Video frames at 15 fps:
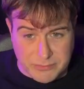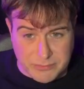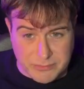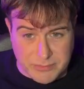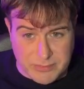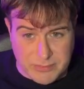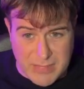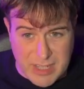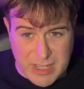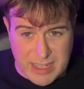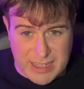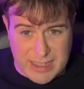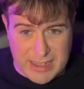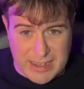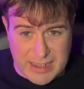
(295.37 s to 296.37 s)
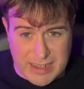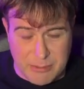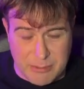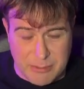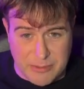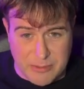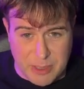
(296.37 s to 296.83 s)
Again, here
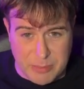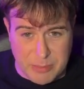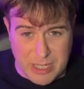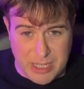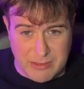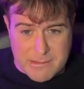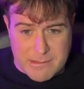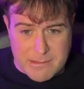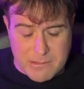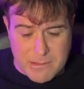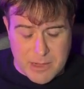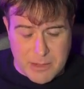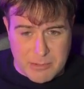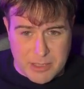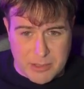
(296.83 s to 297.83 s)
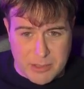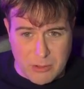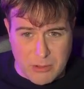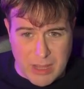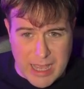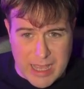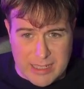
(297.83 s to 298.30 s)
we've got a bit of what I would
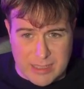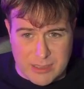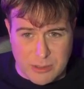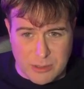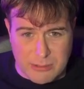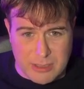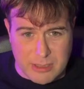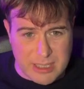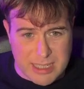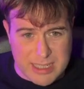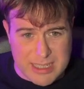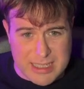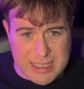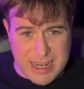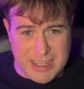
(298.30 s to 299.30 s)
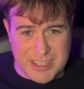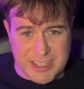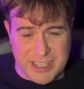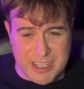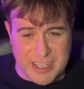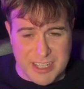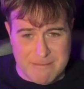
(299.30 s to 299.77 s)
call
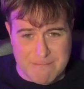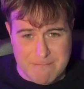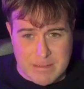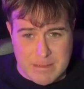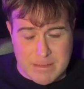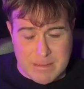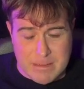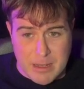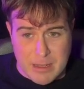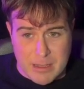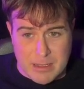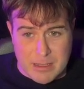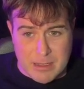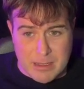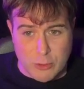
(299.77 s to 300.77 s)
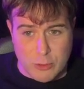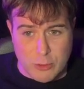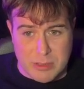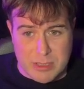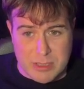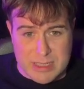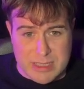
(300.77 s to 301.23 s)
editorialisation. The score
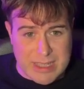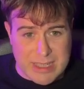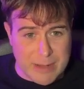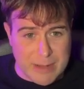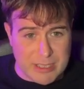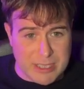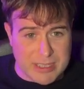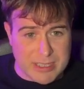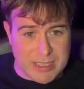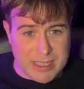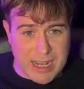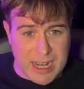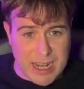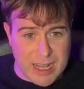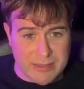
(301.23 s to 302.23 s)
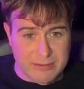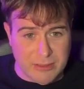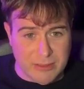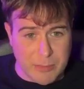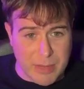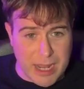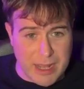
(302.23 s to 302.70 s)
was established in the
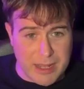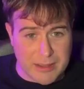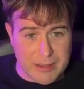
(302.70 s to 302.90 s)
aftermath